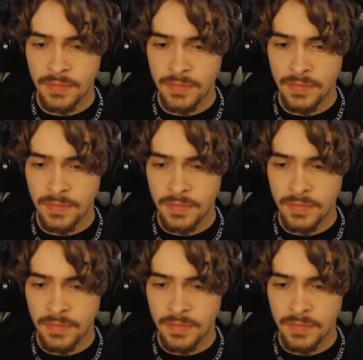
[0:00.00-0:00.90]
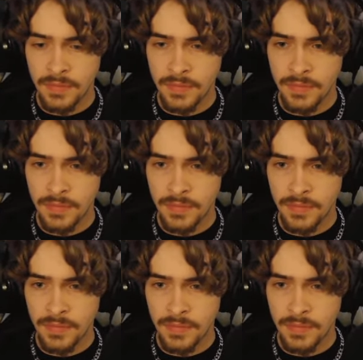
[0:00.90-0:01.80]

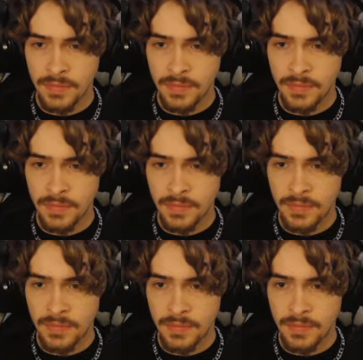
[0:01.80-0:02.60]
(not speaking)